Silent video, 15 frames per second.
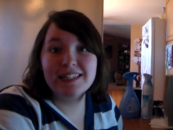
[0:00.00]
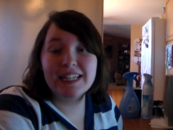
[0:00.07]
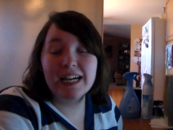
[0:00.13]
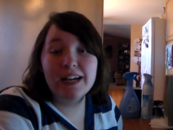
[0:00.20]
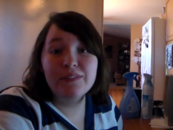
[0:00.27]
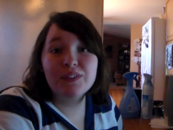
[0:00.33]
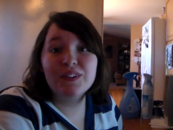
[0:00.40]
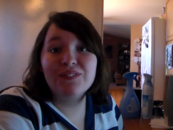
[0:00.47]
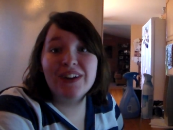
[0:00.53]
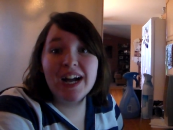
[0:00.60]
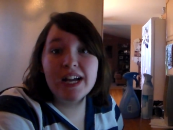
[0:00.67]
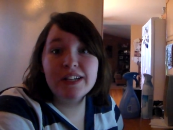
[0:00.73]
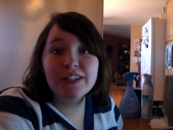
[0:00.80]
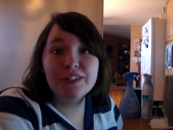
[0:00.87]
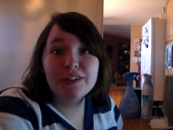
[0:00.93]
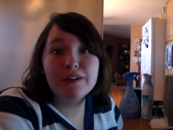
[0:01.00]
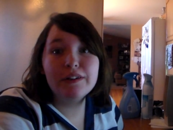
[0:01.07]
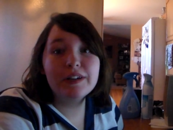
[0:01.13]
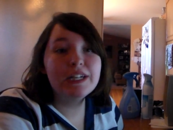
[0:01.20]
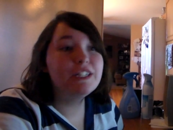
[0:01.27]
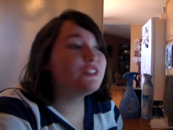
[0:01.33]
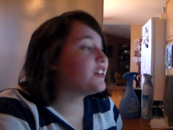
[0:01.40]
Time for Finding
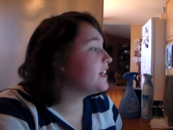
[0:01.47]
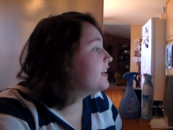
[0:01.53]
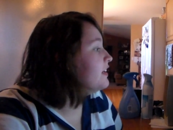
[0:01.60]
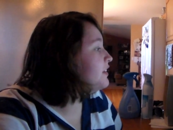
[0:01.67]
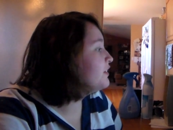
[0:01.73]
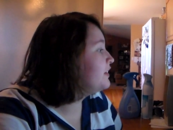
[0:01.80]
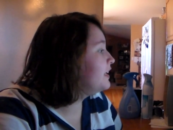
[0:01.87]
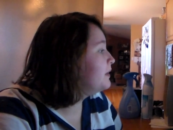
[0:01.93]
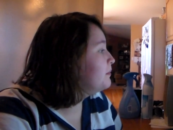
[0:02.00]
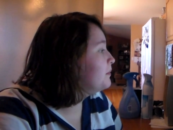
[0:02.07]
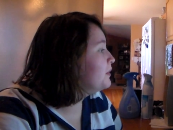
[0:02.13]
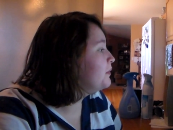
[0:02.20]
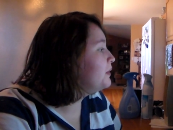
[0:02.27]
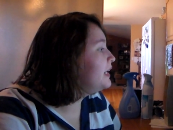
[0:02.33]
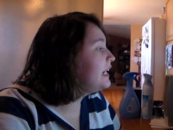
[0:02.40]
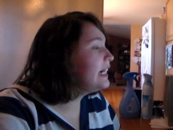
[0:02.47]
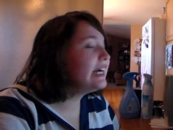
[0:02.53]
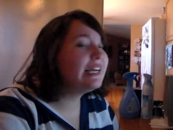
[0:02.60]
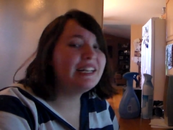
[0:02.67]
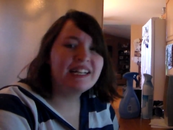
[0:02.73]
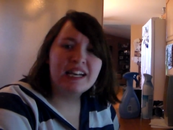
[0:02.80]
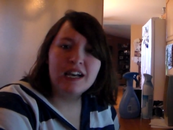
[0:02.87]
Dory trailer number
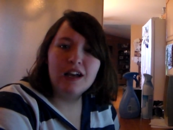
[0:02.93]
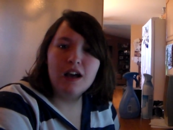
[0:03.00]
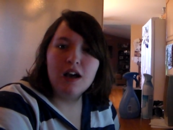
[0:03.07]
one.